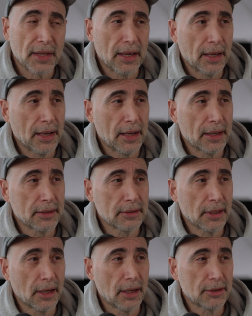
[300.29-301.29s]

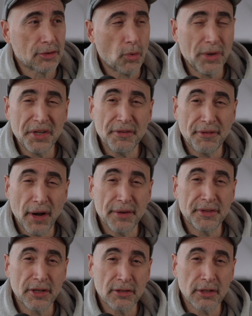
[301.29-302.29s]
And uh,
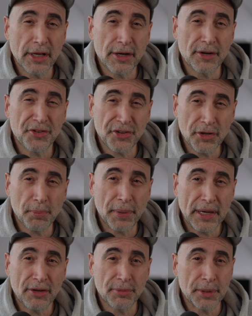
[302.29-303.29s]
25 years later, it still
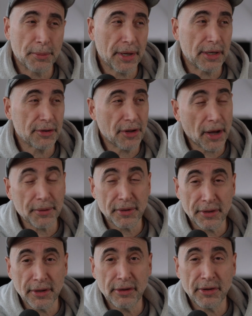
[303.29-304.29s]
pays me money.
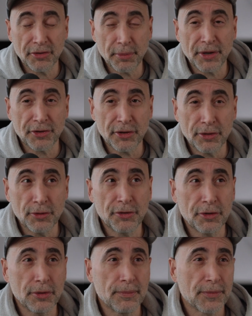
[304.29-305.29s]
Not nearly as much as it
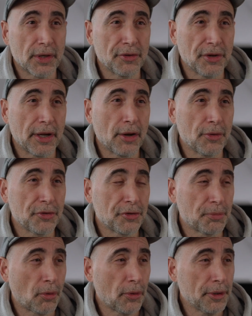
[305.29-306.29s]
used to because I don't
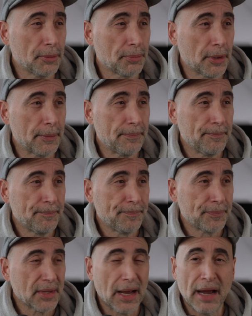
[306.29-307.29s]
support it, but
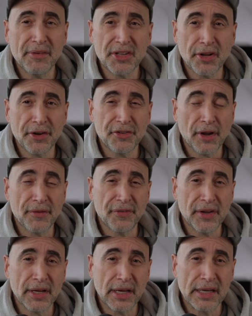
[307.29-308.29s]
I haven't touched that
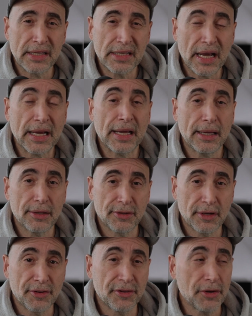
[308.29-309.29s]
thing in decades
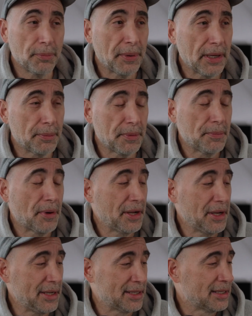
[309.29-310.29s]
and still pays me
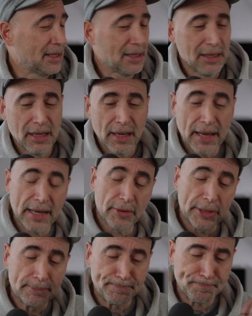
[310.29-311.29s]
money.
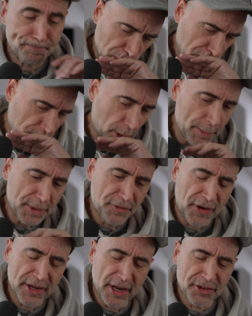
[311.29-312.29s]
Anyway, you want to be
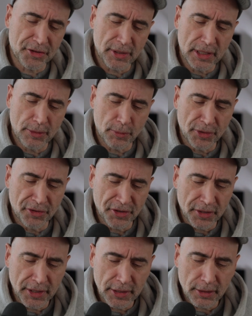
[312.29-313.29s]
financially
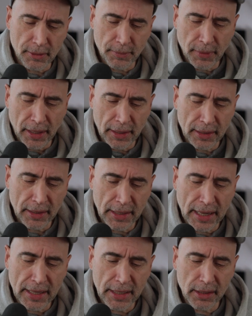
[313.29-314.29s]
resilient by
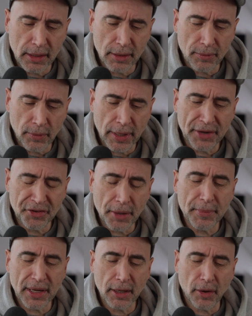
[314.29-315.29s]
getting, when I
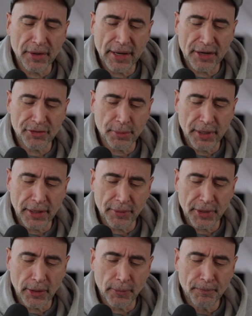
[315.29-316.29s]
started making all that extra money, there
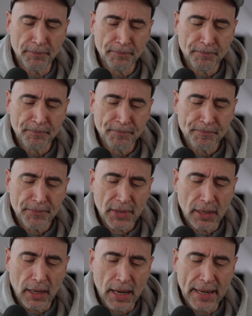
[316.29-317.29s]
we go.
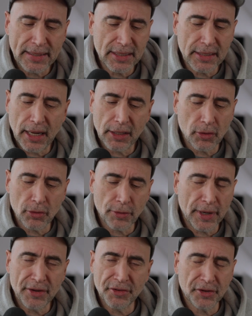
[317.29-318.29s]
I did not go
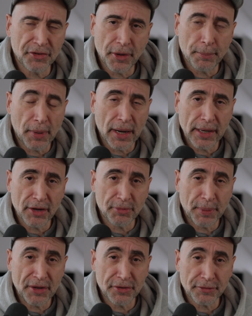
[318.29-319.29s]
crazy and start buying
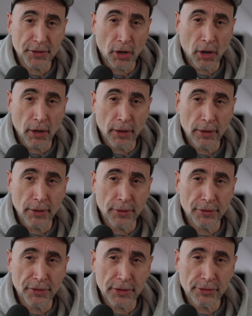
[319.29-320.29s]
expensive
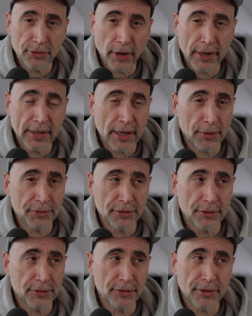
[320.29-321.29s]
cars and giant
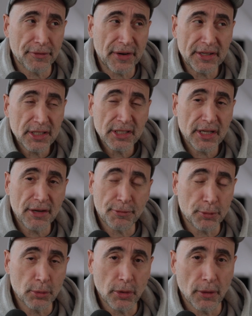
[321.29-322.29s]
houses and stuff. I just stayed
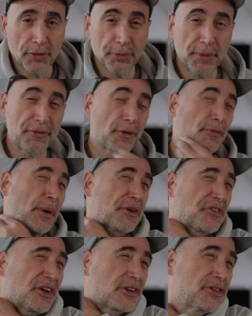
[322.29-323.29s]
frugal. For about
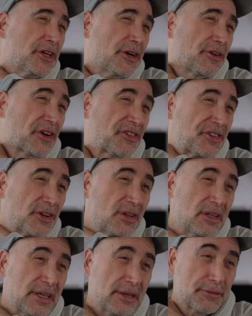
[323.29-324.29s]
six years, I still
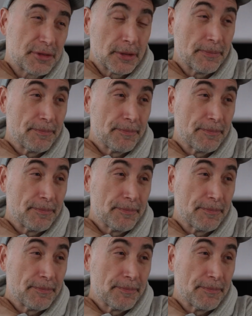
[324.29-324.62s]
lived